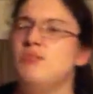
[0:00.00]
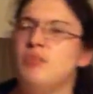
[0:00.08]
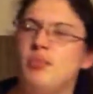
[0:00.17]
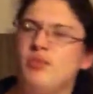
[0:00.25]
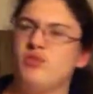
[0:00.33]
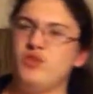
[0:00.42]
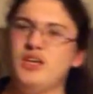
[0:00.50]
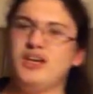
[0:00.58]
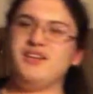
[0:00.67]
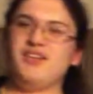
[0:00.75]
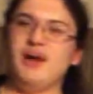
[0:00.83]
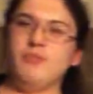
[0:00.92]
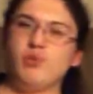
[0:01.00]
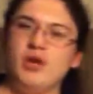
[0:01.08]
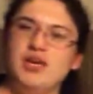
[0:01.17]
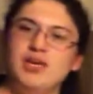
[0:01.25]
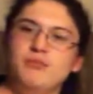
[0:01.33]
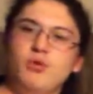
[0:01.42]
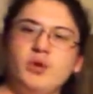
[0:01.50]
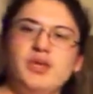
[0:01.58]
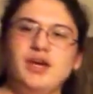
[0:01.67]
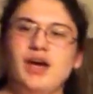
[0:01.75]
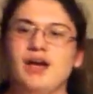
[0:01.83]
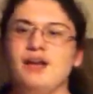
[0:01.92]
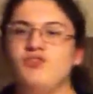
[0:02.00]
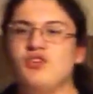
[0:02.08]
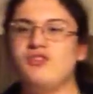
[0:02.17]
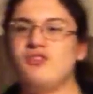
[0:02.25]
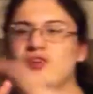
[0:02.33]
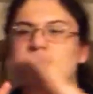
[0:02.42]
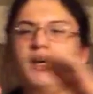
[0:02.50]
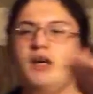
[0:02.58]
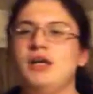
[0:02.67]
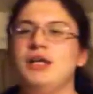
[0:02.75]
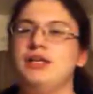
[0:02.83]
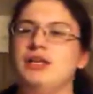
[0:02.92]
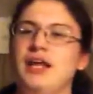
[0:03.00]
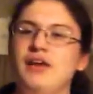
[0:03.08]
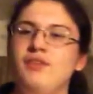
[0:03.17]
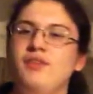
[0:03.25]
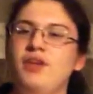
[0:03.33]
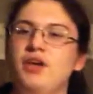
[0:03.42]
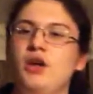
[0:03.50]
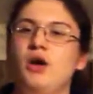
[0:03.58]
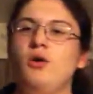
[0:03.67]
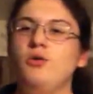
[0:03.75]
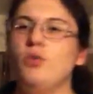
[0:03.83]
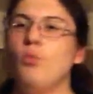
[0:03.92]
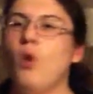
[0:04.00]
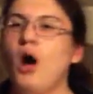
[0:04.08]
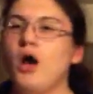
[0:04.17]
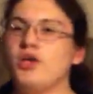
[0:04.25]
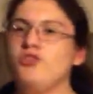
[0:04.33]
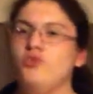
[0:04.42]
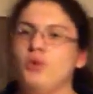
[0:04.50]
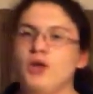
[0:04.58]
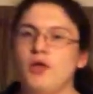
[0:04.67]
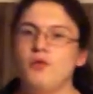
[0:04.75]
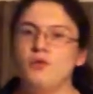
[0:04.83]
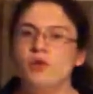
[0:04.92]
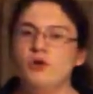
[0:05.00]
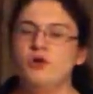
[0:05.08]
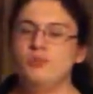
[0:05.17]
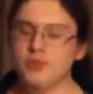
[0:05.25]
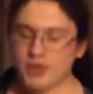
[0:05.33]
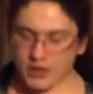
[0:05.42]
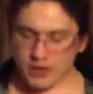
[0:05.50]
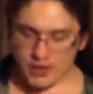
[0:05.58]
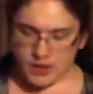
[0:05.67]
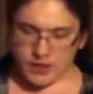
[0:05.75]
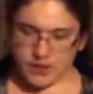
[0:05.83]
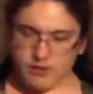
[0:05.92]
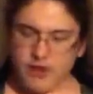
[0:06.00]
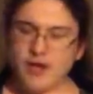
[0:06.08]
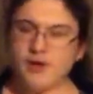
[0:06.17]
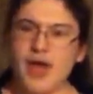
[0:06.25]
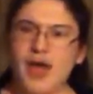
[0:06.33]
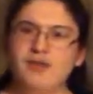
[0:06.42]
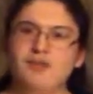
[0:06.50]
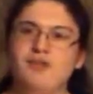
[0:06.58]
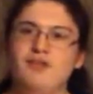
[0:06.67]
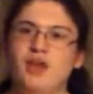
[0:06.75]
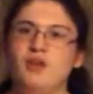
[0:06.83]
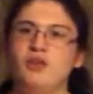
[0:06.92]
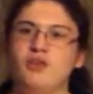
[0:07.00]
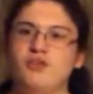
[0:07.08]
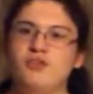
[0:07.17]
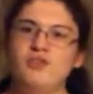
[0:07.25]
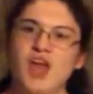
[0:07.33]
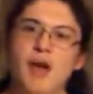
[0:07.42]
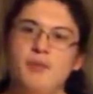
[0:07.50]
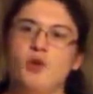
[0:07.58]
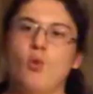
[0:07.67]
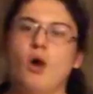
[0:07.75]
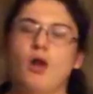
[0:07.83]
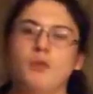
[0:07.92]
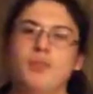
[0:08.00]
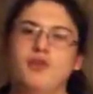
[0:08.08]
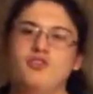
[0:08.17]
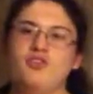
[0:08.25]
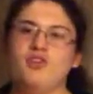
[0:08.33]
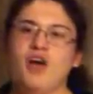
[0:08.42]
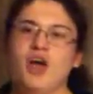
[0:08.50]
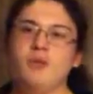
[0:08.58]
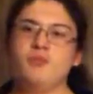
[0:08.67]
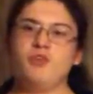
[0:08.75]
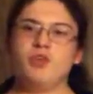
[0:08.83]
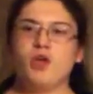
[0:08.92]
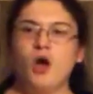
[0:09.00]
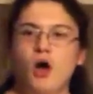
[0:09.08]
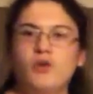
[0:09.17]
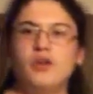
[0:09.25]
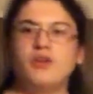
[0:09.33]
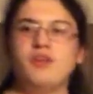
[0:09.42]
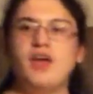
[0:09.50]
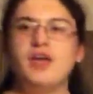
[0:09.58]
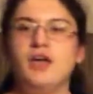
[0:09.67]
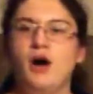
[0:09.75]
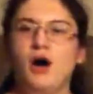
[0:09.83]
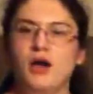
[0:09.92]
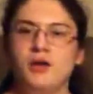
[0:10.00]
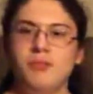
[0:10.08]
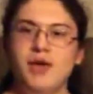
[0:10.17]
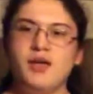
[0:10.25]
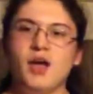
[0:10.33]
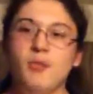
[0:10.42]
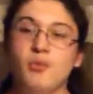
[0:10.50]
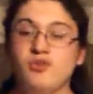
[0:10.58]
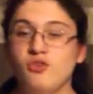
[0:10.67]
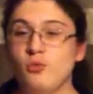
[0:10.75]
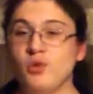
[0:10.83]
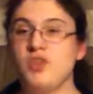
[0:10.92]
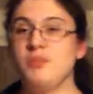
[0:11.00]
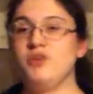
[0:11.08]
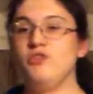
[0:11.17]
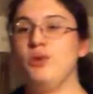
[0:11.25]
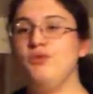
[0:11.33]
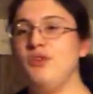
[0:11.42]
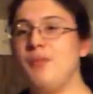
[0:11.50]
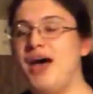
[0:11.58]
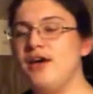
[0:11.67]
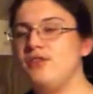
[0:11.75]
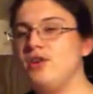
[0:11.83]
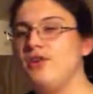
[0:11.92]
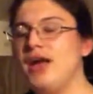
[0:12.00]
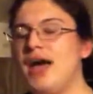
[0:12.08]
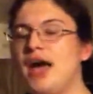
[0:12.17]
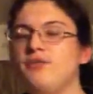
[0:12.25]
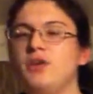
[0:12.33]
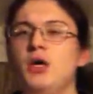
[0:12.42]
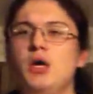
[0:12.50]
But before you get to that breaking point, you kind of just let everything go. You walk into another room, you let your head settle, you stab your wall a bunch of times, and you call it a day, you hug and make up, which is what they've been doing for the past year and a half.